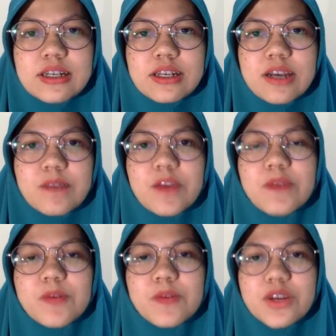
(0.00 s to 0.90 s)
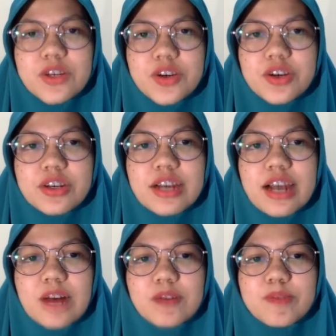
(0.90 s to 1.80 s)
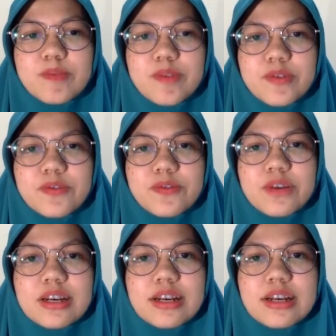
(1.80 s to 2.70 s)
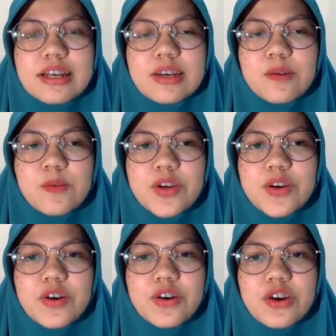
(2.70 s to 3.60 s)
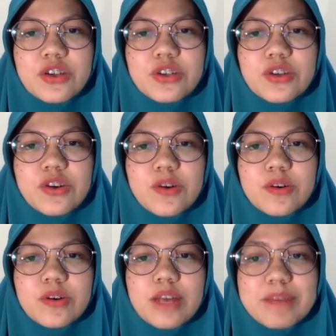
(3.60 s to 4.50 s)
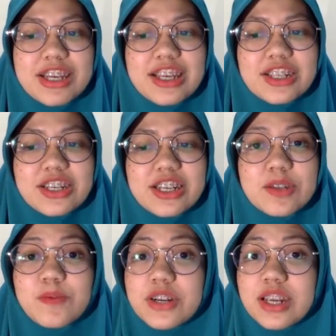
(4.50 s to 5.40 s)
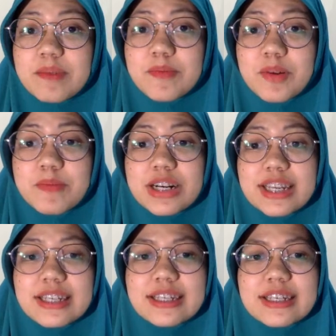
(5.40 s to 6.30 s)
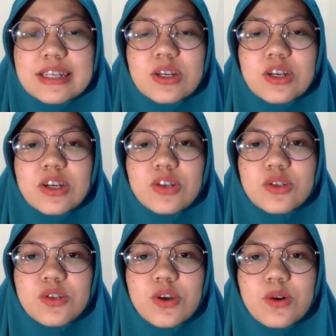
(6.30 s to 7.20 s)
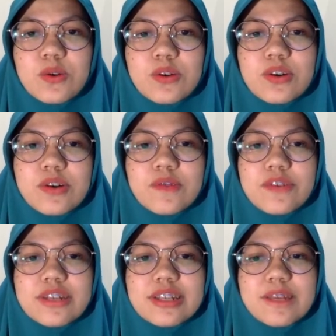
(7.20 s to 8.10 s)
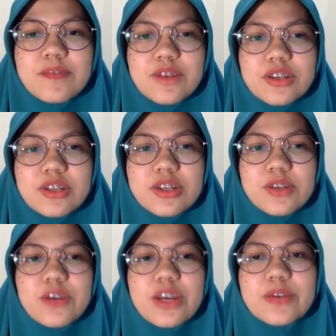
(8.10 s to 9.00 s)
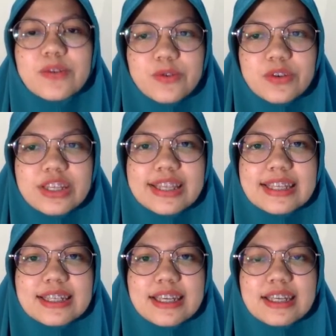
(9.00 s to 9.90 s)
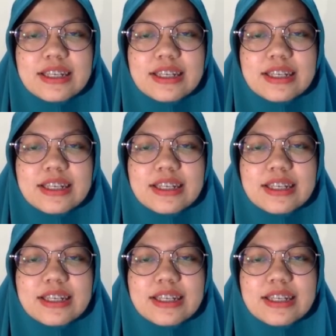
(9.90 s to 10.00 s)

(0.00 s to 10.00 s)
Have you ever wondered how to prove whether or not your application is working properly? So, first thing first, you can do unit testing.